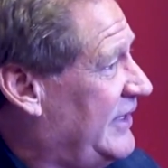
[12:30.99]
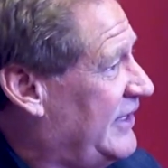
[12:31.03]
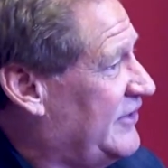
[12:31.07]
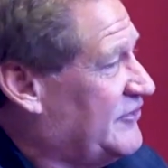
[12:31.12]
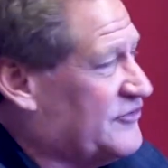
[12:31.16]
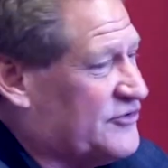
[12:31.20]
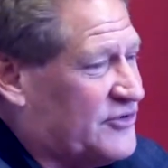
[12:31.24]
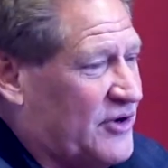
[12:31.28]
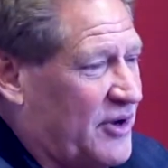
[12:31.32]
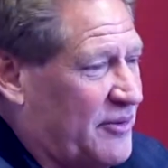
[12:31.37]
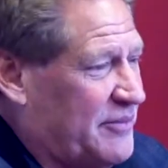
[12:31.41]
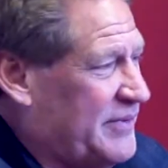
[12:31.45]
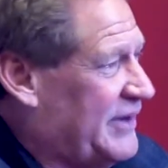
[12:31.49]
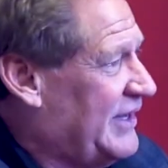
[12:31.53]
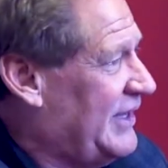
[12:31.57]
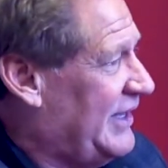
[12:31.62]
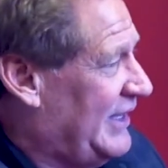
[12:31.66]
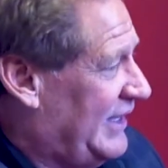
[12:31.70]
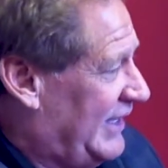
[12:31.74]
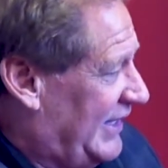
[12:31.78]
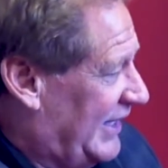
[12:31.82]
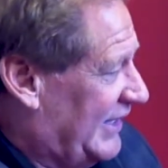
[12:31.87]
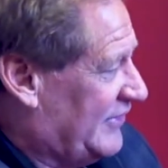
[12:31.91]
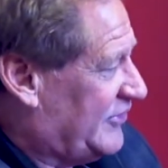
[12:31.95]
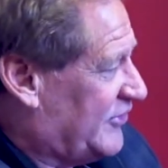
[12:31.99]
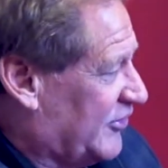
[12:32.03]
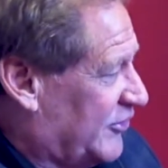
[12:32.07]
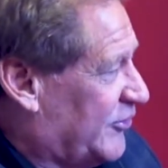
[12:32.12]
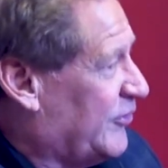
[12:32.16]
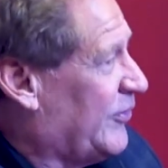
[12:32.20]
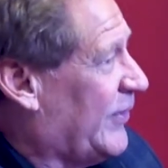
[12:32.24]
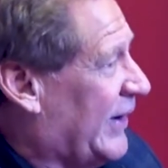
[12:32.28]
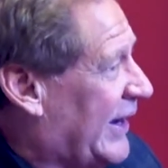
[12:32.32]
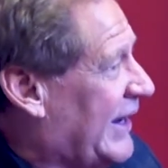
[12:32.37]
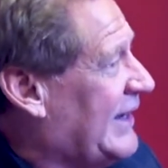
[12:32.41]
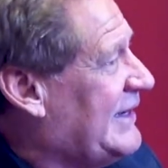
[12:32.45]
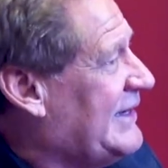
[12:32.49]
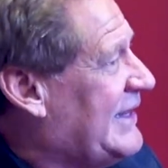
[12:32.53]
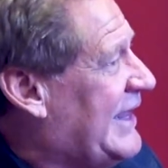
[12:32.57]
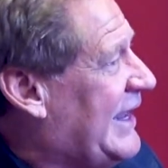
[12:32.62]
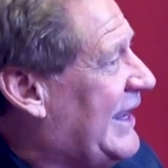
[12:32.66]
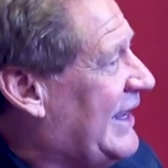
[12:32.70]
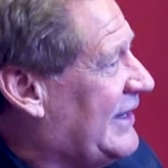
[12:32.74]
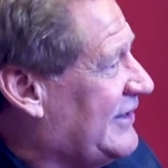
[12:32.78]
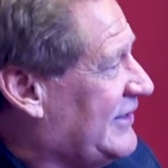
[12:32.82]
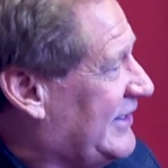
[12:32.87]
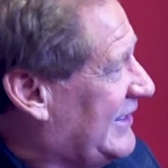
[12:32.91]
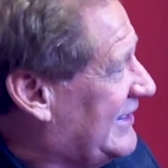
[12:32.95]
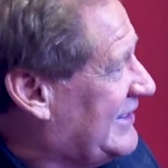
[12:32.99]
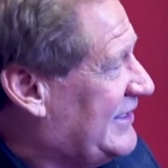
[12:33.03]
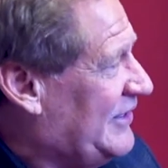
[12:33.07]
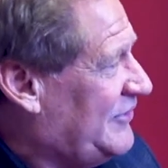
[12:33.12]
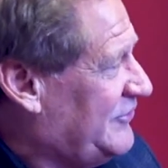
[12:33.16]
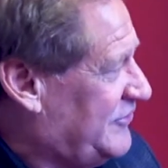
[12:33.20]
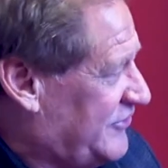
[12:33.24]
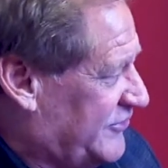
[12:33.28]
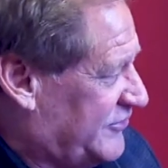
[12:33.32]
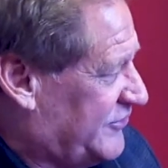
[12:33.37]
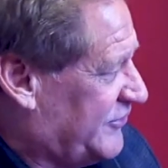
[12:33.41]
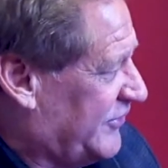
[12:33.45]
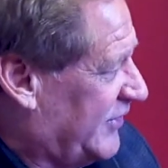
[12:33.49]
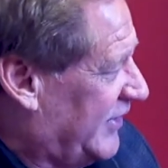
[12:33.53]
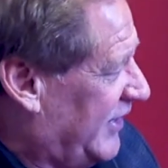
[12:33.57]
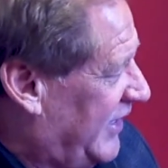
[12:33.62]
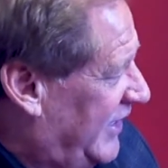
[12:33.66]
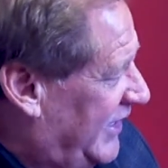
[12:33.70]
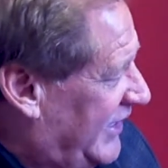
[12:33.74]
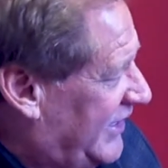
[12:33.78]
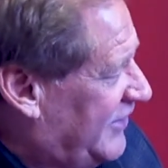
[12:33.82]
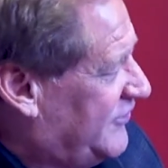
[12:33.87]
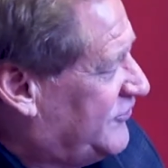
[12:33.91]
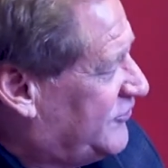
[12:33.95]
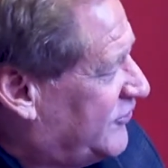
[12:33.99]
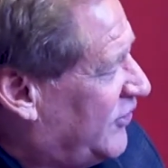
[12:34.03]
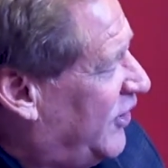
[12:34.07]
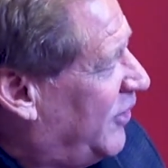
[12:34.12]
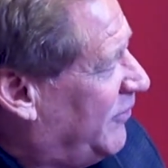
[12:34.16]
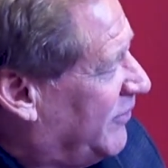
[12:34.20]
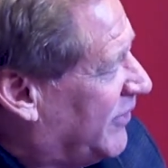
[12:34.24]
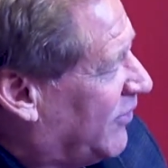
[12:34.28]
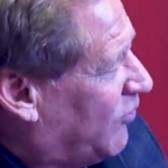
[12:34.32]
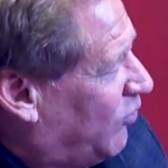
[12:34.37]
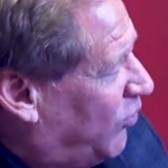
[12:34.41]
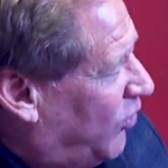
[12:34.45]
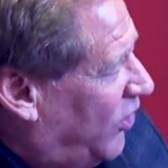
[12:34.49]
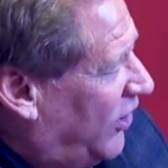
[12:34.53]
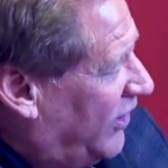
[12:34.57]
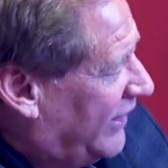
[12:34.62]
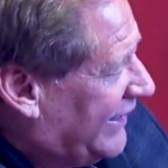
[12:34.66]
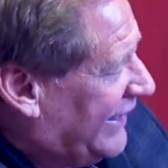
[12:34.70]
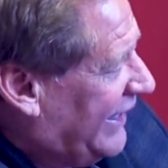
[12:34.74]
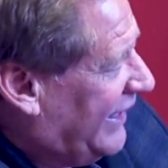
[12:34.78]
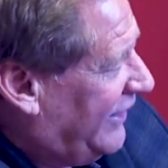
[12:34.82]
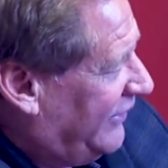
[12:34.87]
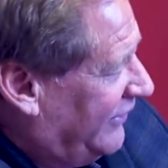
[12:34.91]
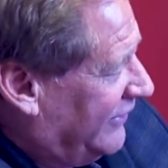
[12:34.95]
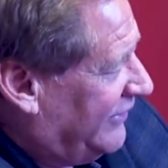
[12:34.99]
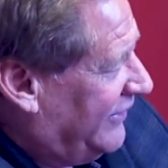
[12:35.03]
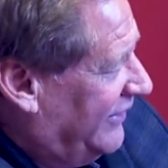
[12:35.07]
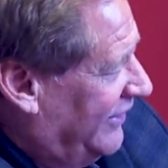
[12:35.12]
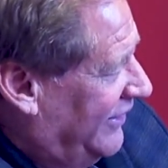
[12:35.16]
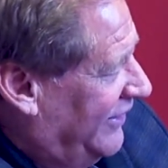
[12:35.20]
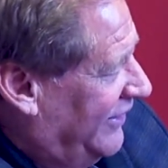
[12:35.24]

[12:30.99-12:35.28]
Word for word: He saw me at the Grand Canyon. He tells mm-hmm. this story. He saw me walk out